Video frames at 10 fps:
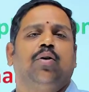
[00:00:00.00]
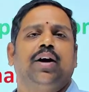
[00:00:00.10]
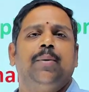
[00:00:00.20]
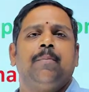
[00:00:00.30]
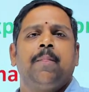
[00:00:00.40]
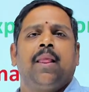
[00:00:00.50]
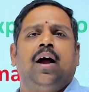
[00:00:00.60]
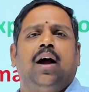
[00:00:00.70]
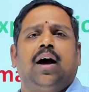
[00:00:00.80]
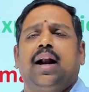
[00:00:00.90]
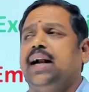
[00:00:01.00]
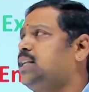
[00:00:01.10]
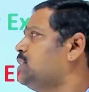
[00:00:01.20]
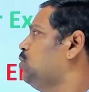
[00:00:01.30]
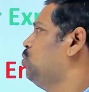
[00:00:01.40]
Okay, right.
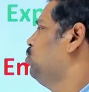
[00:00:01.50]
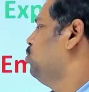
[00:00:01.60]
So